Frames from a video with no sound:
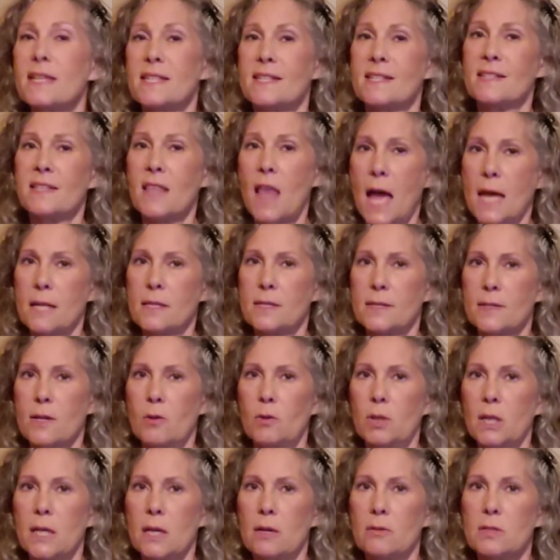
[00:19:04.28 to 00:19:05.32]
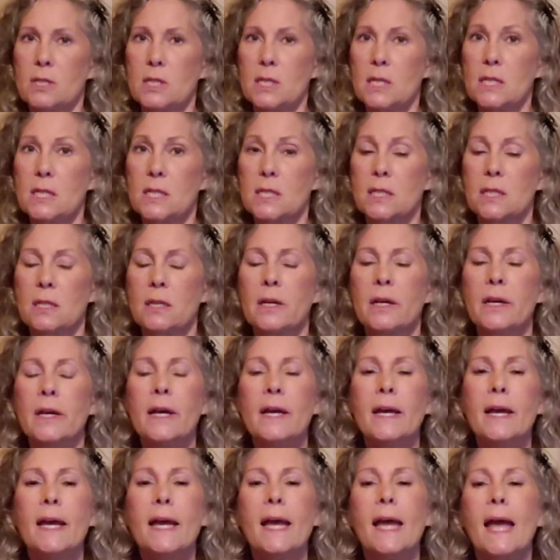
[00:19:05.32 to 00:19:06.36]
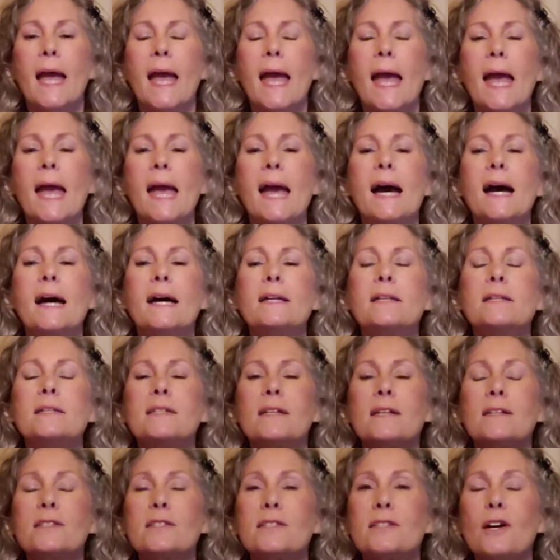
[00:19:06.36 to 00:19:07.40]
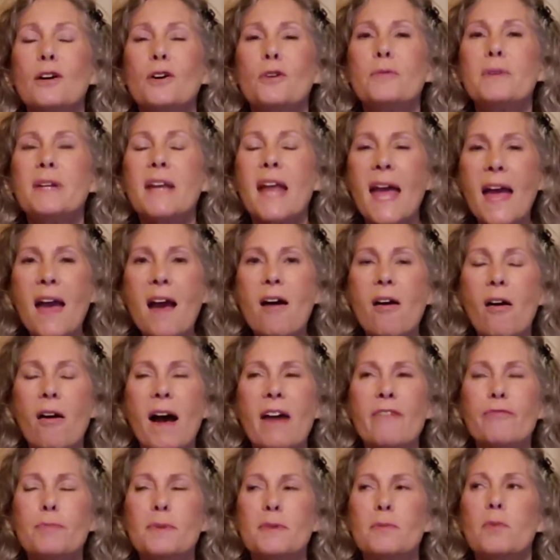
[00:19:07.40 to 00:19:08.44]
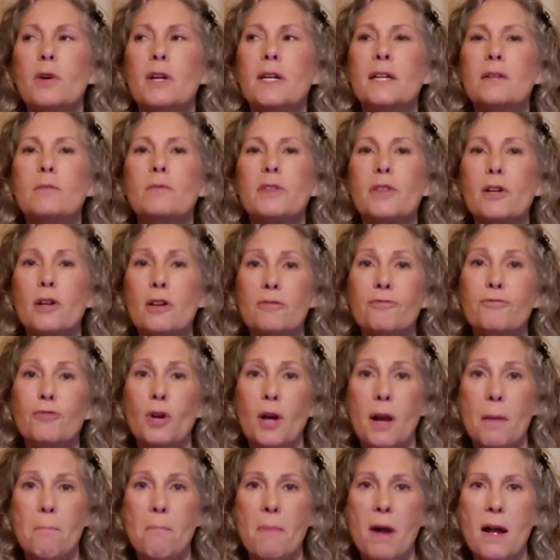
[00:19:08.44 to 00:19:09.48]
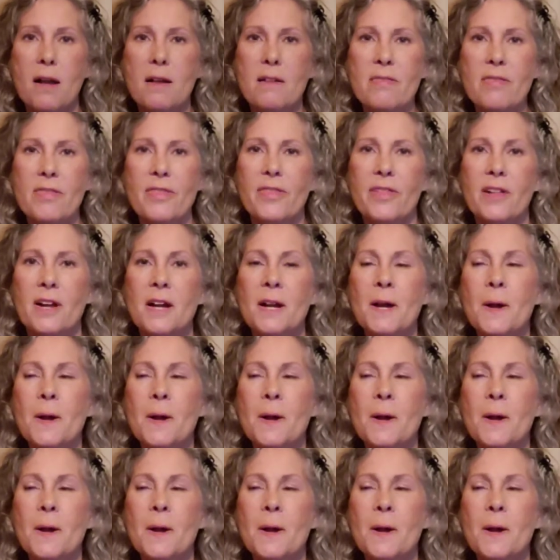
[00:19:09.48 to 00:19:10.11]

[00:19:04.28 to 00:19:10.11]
slight scoliosis. And so now I've been working with her for a month,